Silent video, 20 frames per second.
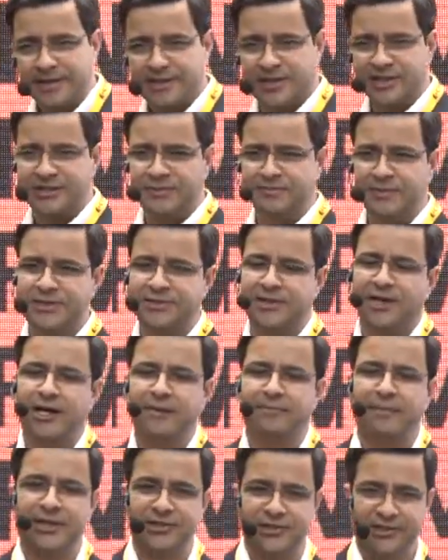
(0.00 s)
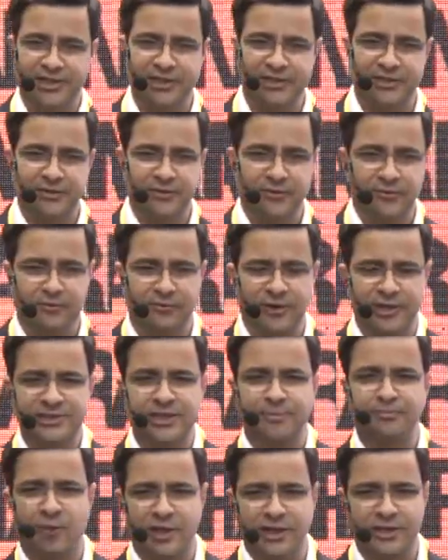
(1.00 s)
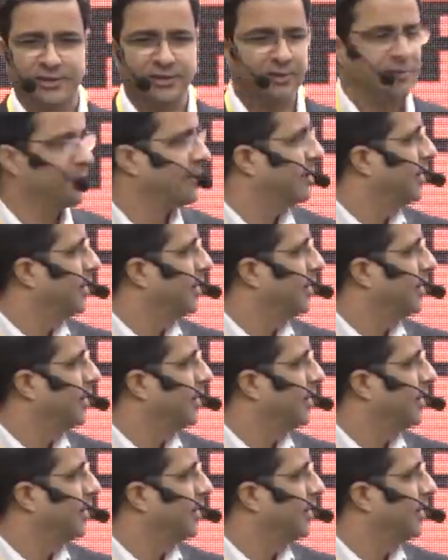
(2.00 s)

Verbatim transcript: Customers can't measure it. What is the point?